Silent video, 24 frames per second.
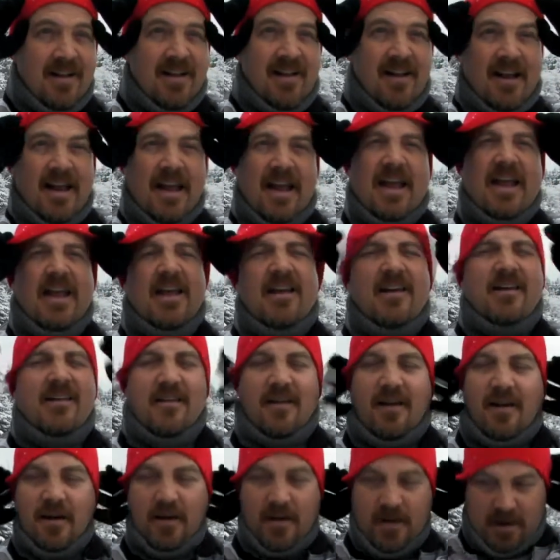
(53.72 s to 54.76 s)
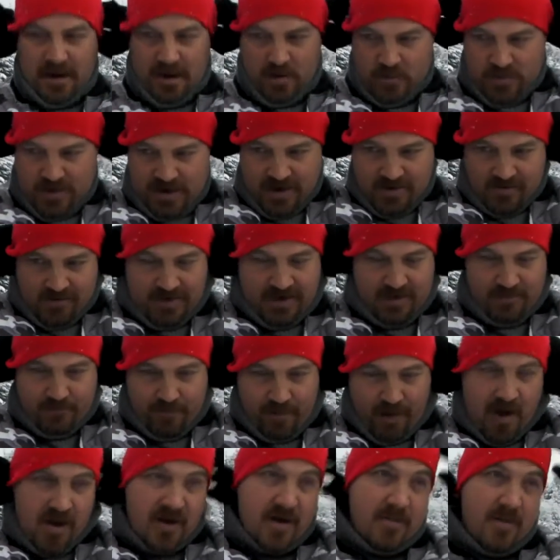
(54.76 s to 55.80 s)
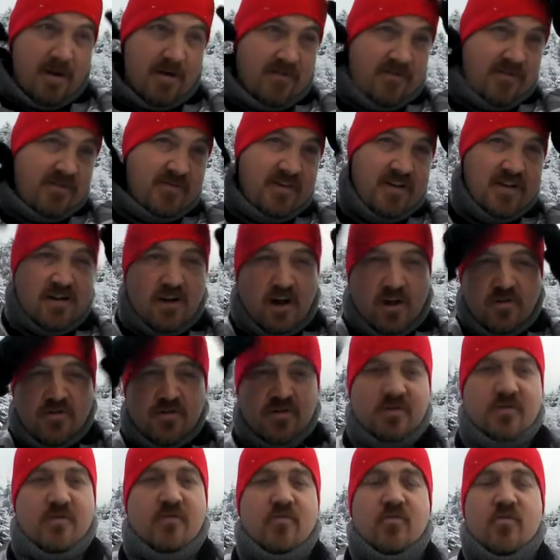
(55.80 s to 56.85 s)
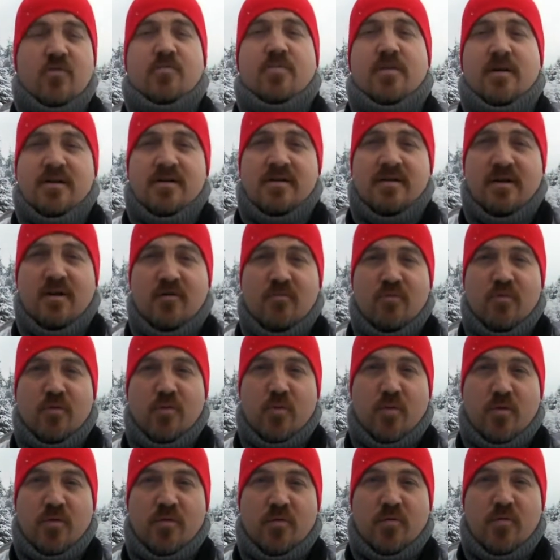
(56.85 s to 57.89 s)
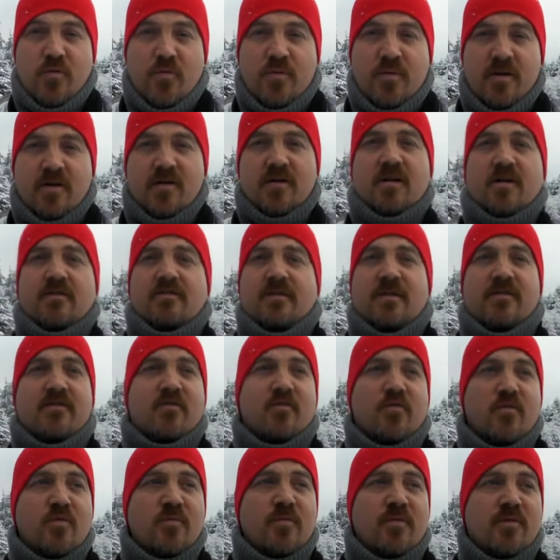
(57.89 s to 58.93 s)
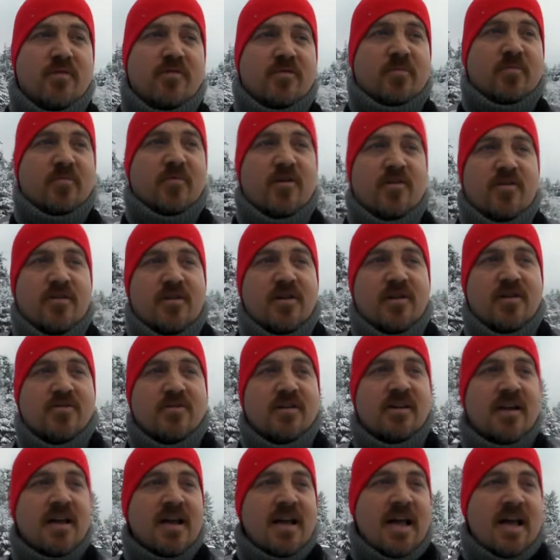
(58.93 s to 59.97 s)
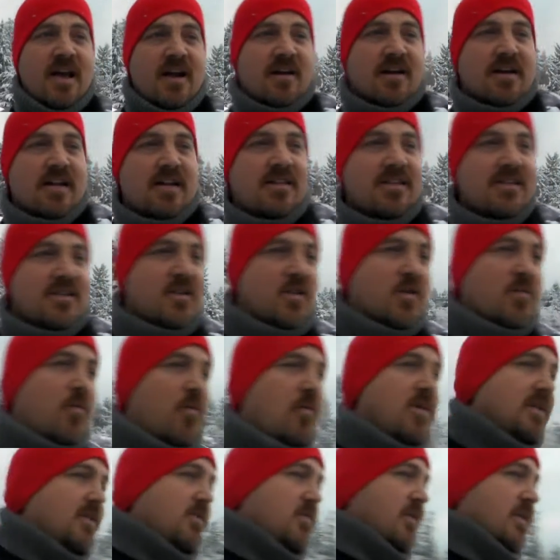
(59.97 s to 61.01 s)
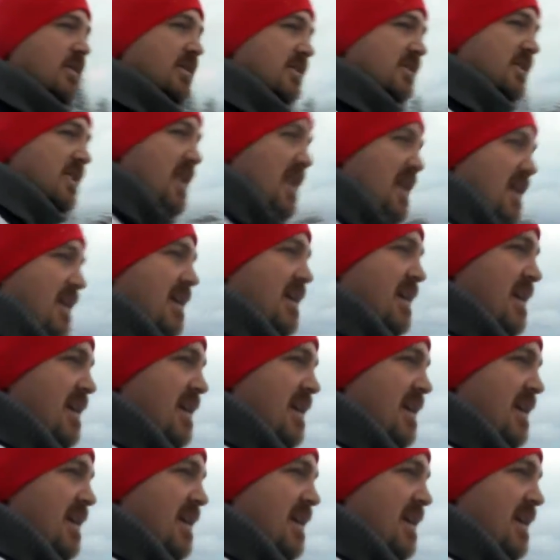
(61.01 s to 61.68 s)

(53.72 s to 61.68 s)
And I went out and bought about $50 of root beer, worth of root beer, of different root beers from around the country. Here, get this little boy doing a sled.